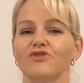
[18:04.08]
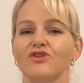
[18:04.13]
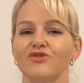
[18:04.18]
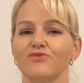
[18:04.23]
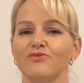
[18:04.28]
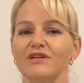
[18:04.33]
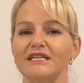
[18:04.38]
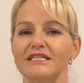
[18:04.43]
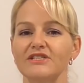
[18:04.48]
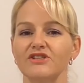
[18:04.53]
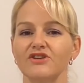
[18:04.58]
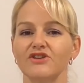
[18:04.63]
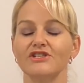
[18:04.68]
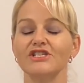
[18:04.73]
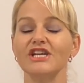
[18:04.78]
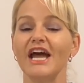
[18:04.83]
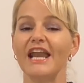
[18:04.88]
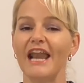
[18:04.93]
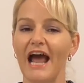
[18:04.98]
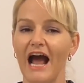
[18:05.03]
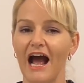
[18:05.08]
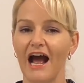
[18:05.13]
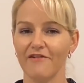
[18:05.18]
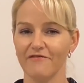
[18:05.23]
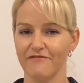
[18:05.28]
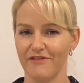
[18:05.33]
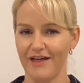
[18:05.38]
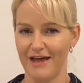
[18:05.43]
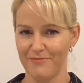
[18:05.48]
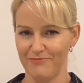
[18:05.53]
your own research and
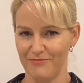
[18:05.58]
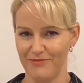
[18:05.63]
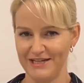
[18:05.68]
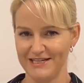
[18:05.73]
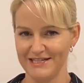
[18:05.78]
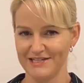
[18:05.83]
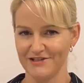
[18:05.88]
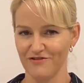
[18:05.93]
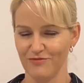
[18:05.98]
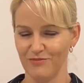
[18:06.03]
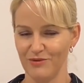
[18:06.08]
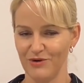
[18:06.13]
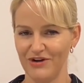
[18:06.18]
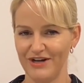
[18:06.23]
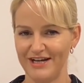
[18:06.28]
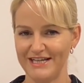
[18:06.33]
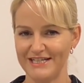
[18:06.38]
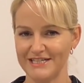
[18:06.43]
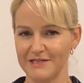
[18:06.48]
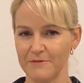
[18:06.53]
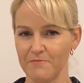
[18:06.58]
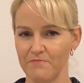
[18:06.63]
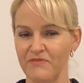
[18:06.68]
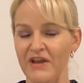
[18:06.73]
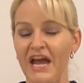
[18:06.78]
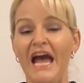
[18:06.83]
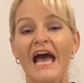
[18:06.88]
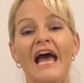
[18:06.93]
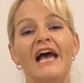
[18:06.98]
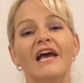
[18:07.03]
have that peace of mind.
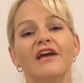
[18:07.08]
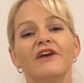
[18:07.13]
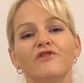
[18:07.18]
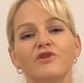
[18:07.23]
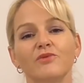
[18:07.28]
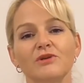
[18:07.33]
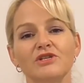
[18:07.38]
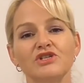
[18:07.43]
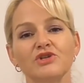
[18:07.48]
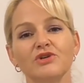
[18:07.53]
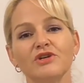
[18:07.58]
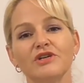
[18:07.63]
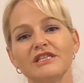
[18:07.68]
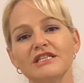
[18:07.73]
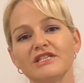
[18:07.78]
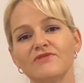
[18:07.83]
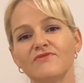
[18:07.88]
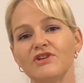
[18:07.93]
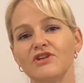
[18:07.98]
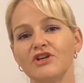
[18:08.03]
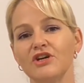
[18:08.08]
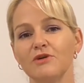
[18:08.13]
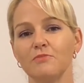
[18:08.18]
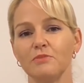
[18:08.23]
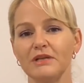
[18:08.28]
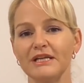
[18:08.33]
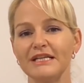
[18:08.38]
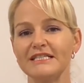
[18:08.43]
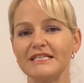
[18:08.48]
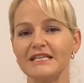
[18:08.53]
If you enjoyed this video,
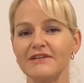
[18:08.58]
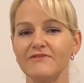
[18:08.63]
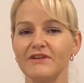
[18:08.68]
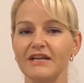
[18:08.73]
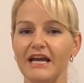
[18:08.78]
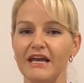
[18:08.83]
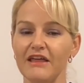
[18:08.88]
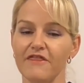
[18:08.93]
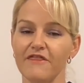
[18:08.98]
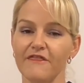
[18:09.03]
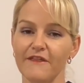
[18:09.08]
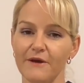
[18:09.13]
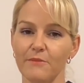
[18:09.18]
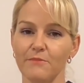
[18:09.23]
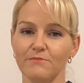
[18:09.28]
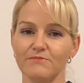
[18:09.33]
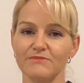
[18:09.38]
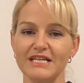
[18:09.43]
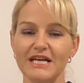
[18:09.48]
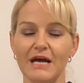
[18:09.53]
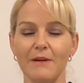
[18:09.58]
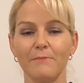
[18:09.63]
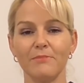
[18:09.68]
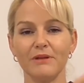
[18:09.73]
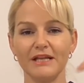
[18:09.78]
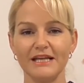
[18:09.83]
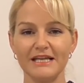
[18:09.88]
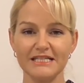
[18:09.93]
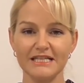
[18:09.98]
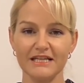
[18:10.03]
please give it a thumbs
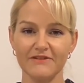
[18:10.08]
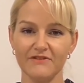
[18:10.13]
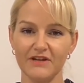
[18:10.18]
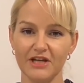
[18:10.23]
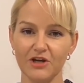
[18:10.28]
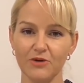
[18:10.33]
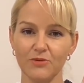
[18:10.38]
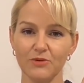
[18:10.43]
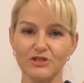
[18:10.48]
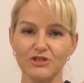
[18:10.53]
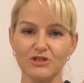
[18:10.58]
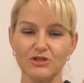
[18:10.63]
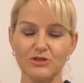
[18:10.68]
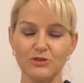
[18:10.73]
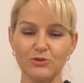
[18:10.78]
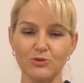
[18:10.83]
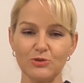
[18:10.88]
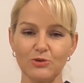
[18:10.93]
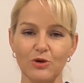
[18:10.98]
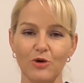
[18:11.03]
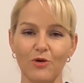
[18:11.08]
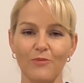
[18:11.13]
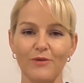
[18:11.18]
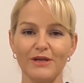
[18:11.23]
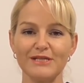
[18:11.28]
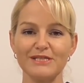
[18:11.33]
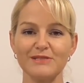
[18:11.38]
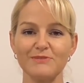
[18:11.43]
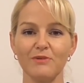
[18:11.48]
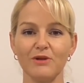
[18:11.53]
up. Please leave any questions or
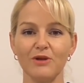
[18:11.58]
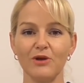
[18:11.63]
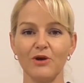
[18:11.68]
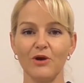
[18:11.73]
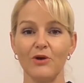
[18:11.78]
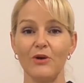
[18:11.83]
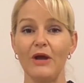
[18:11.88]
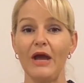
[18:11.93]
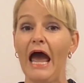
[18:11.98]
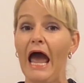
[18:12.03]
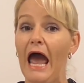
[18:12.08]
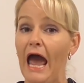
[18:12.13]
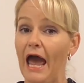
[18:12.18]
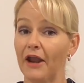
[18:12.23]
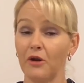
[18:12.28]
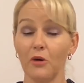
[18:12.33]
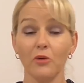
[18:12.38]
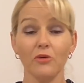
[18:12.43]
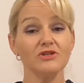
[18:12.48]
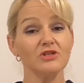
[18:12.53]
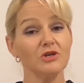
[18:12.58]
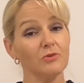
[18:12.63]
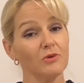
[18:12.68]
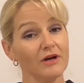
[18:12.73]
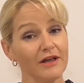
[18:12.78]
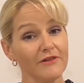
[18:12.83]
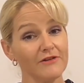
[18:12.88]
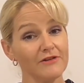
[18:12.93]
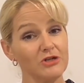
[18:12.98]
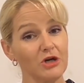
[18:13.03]
comments below, and also
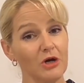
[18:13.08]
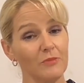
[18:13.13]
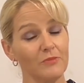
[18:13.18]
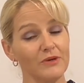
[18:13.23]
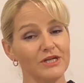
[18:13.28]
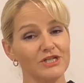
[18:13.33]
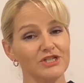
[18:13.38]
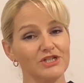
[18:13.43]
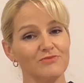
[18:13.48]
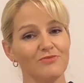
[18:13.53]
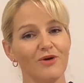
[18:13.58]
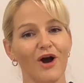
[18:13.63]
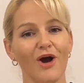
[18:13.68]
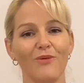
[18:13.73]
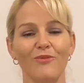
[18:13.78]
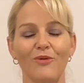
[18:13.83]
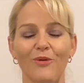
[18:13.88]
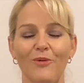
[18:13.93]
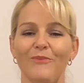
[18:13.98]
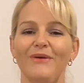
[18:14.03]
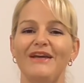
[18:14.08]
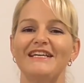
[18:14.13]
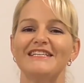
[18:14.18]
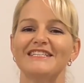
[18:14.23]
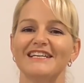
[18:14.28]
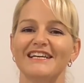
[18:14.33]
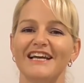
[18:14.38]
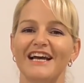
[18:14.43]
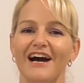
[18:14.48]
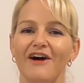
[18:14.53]
what other topics you might want me
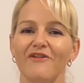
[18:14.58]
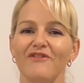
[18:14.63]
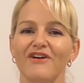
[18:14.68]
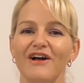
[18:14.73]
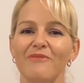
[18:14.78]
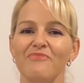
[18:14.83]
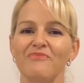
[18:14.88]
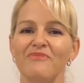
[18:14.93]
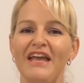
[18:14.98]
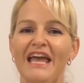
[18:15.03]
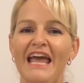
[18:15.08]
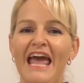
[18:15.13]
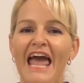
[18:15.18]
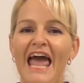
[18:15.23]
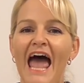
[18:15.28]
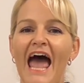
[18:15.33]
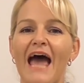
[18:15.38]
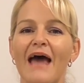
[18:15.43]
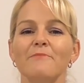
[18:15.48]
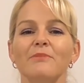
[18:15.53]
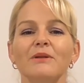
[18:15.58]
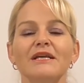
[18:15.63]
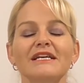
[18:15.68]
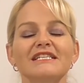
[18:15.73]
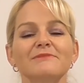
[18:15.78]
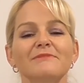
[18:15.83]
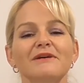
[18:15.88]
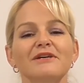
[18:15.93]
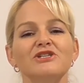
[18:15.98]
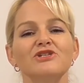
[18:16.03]
to cover. And
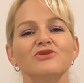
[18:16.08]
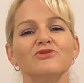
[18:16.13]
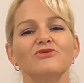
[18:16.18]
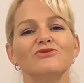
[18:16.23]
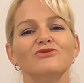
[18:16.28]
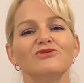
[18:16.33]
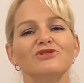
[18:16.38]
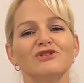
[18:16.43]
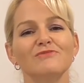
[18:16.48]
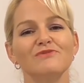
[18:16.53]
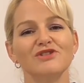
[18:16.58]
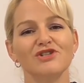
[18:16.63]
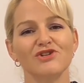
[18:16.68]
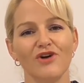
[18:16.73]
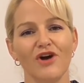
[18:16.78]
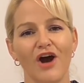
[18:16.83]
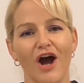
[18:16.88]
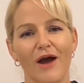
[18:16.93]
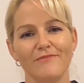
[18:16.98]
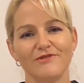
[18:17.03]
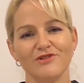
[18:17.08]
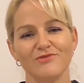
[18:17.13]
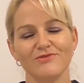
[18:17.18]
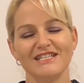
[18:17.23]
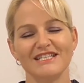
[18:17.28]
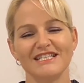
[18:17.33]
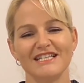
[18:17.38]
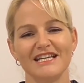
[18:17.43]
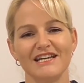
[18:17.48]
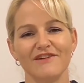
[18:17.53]
please make sure you subscribe to
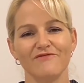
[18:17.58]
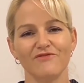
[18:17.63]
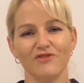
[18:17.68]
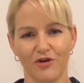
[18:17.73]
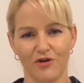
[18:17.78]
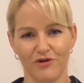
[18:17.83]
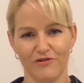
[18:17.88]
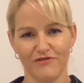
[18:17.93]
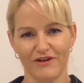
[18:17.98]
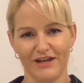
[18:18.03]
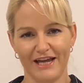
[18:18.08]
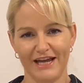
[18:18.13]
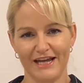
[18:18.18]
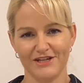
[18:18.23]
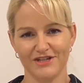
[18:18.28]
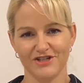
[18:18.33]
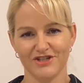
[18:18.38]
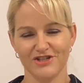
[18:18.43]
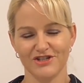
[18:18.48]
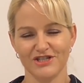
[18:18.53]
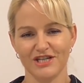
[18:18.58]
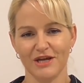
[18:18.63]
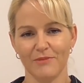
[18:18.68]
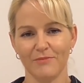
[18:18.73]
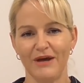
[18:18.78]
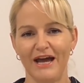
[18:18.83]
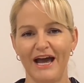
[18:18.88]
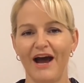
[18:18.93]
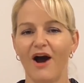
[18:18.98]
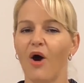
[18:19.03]
receive notifications
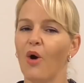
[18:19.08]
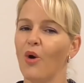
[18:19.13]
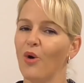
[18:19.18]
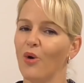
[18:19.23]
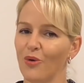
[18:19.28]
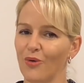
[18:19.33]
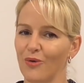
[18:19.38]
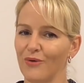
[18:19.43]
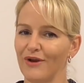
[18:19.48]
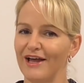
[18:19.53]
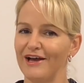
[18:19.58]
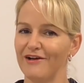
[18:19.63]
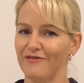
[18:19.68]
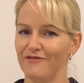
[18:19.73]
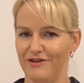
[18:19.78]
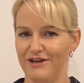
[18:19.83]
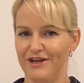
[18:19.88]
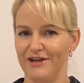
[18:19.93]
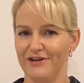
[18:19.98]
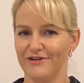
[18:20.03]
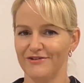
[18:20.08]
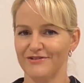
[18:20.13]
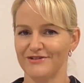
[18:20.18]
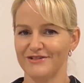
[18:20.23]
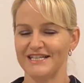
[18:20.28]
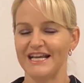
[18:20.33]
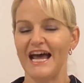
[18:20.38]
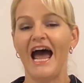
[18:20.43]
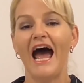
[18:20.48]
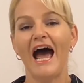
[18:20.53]
about all our
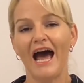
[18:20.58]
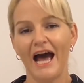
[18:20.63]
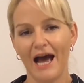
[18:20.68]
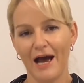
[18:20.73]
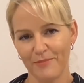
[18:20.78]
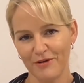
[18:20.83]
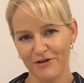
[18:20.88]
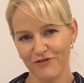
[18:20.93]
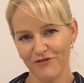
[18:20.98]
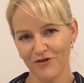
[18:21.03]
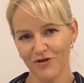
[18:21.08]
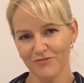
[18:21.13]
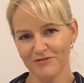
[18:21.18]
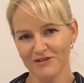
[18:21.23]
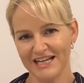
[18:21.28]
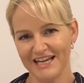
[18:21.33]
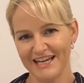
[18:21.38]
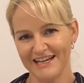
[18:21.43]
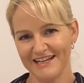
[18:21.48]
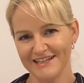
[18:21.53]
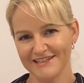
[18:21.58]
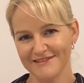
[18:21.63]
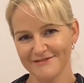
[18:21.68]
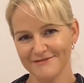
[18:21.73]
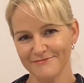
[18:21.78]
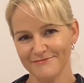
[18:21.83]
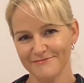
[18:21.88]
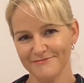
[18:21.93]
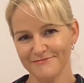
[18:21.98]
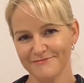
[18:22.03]
videos. Happy
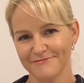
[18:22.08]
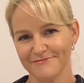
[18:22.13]
formulating!